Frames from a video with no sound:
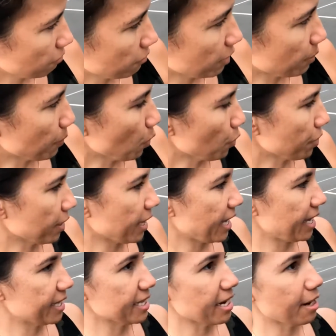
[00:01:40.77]
With both
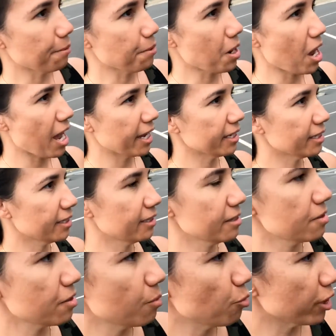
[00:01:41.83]
legs, and I'm not.
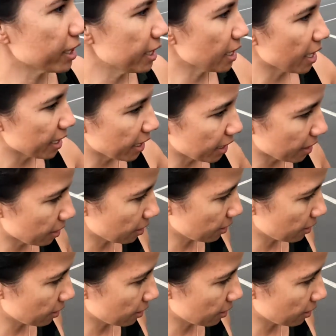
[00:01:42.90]
So I'm working on it.